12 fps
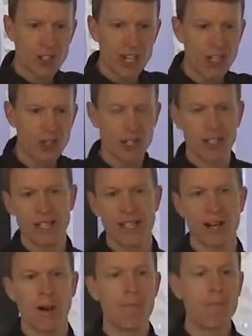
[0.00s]
changing the
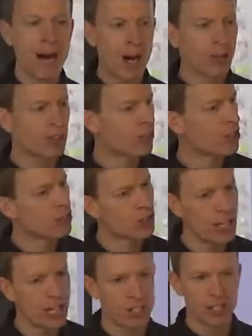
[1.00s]
amount, you're just
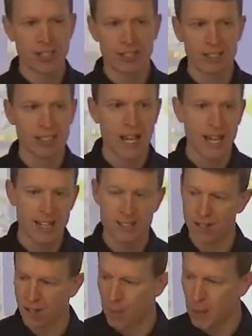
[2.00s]
changing the size
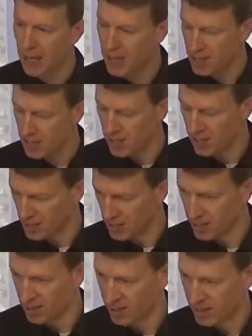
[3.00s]
of the pieces.